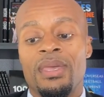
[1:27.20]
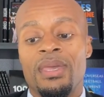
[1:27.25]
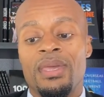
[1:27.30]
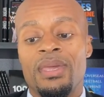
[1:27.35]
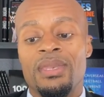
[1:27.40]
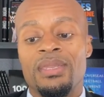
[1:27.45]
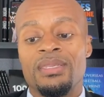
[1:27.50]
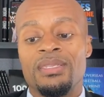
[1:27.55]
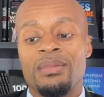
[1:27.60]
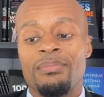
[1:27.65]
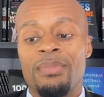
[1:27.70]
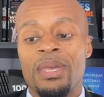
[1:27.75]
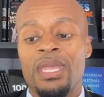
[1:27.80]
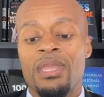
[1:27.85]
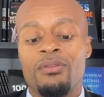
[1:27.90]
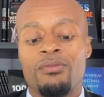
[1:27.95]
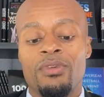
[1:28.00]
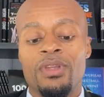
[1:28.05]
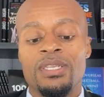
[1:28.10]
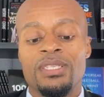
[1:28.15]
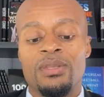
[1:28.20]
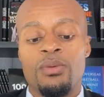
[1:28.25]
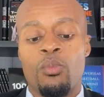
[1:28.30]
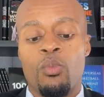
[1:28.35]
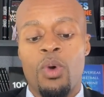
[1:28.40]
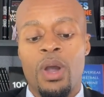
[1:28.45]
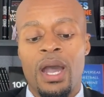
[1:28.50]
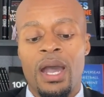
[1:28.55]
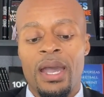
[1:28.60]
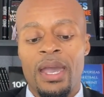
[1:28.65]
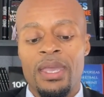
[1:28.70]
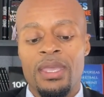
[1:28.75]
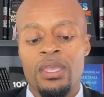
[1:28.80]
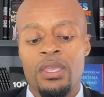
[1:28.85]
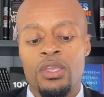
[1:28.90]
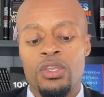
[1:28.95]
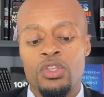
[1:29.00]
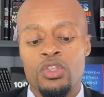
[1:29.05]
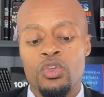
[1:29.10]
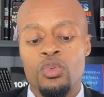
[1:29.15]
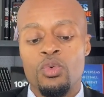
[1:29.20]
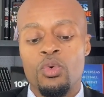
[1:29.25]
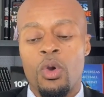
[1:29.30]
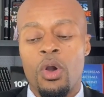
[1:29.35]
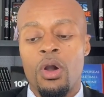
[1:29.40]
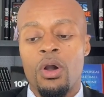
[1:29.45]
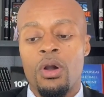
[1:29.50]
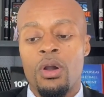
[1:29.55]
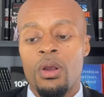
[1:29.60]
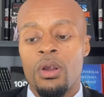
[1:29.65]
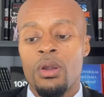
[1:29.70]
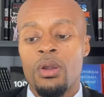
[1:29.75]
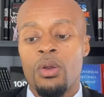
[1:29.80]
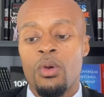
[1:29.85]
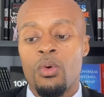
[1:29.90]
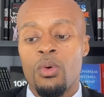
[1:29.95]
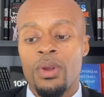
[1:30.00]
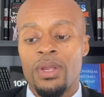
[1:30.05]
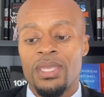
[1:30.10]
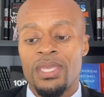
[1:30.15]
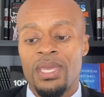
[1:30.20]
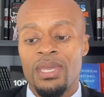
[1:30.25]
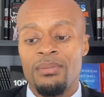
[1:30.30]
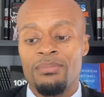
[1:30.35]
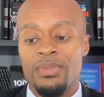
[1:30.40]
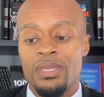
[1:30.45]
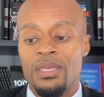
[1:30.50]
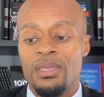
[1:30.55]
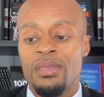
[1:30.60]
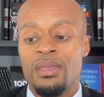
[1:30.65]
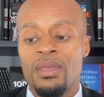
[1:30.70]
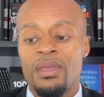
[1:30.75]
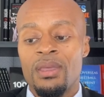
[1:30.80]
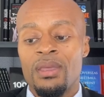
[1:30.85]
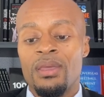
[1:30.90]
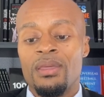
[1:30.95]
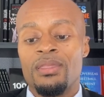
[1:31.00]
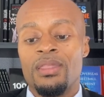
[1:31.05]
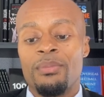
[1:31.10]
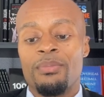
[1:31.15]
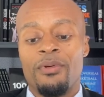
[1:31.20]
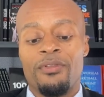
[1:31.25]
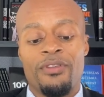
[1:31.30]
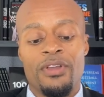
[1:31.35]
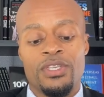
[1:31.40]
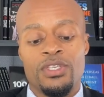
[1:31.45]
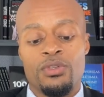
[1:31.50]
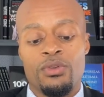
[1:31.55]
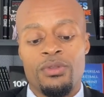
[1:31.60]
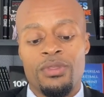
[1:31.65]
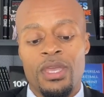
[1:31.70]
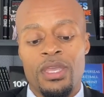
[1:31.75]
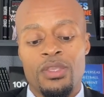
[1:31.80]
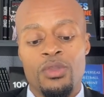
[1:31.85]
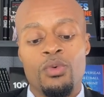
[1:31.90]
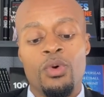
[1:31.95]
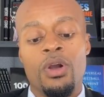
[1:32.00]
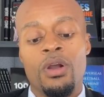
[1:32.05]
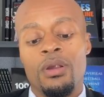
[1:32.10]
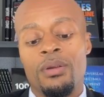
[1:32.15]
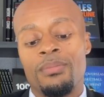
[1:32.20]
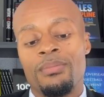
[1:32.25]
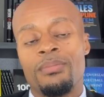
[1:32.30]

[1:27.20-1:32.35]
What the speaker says: it is the main reason why you are or can be the professional that you are.